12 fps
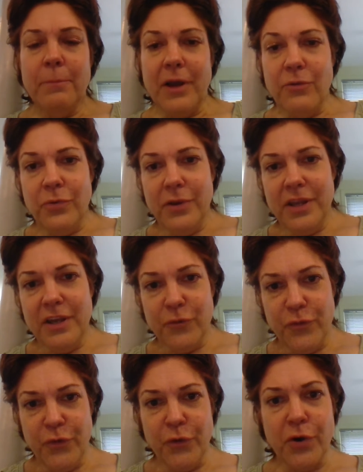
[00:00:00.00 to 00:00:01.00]
by
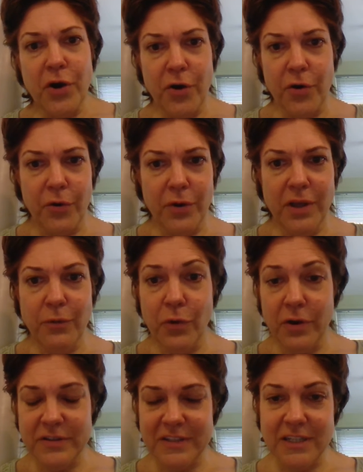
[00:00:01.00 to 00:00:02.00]
reading Foucault. He
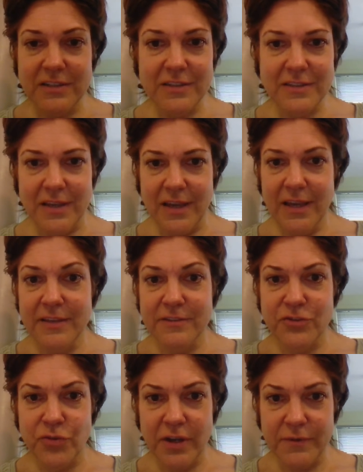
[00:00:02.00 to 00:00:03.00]
wrote such as The
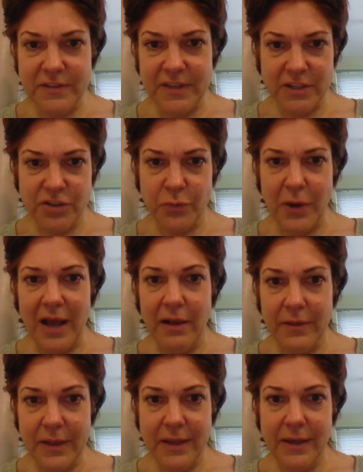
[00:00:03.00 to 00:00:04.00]
History of
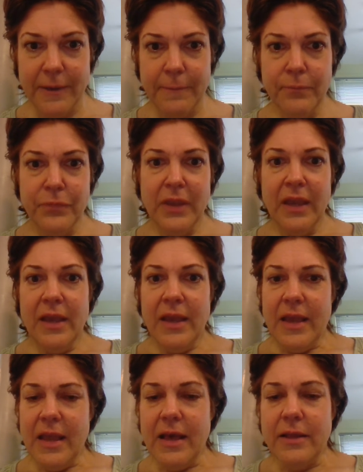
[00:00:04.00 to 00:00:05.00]
Sexuality
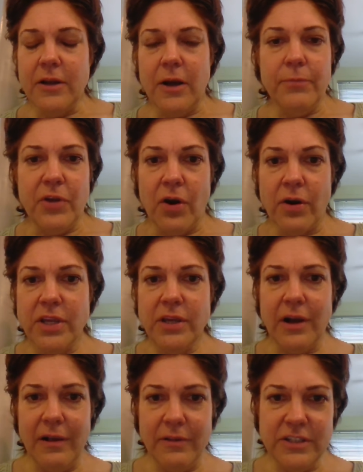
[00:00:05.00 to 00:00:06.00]
and on the
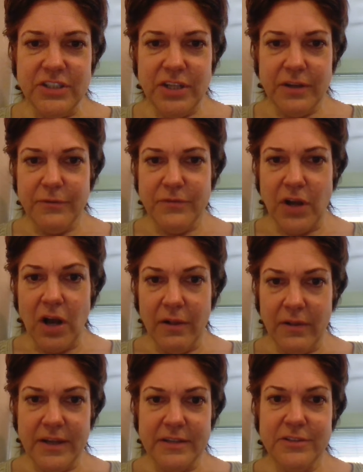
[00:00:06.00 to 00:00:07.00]
archaeology of
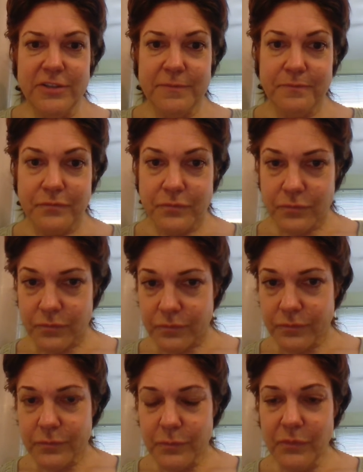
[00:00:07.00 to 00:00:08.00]
knowledge.
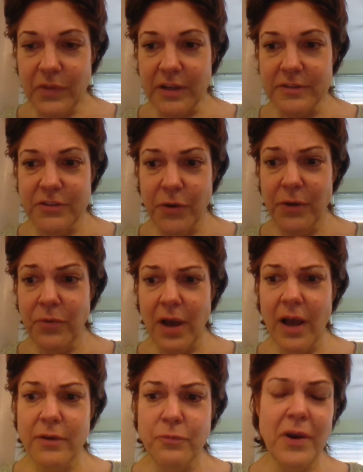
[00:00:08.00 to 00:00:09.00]
So
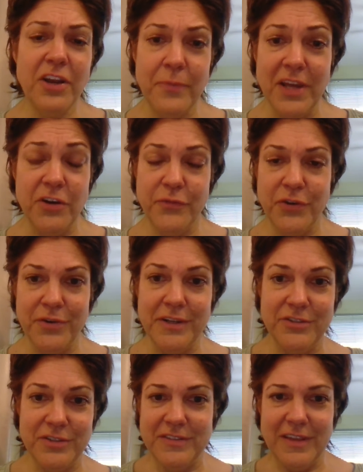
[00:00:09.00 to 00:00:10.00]
I'd recommend, if you're
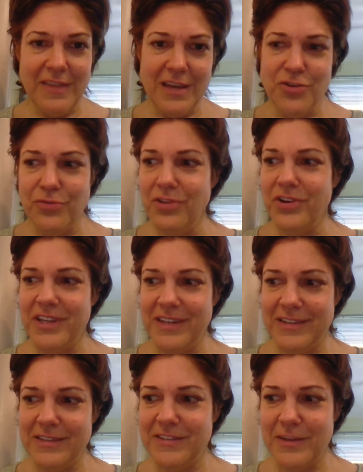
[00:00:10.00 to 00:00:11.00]
interested, that you look
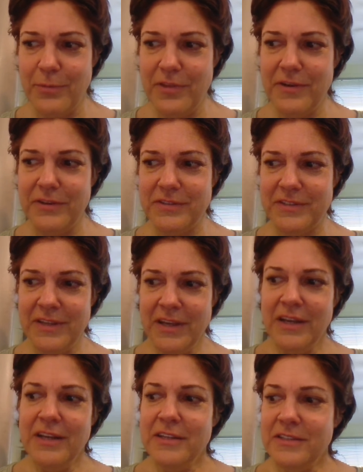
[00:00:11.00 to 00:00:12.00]
into some of
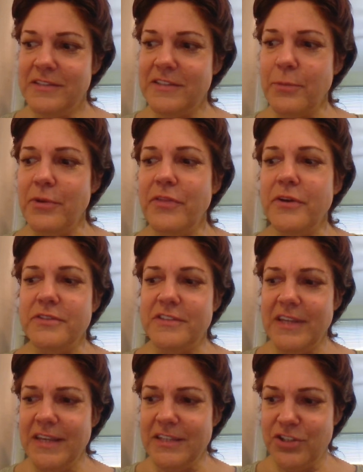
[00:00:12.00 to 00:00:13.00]
those
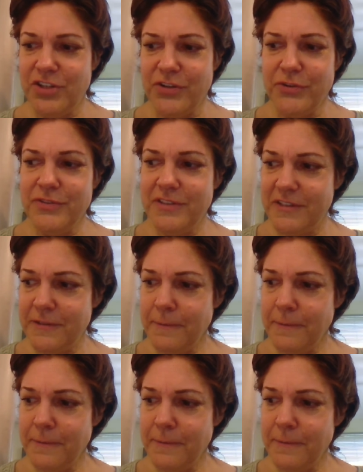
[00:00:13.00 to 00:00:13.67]
issues.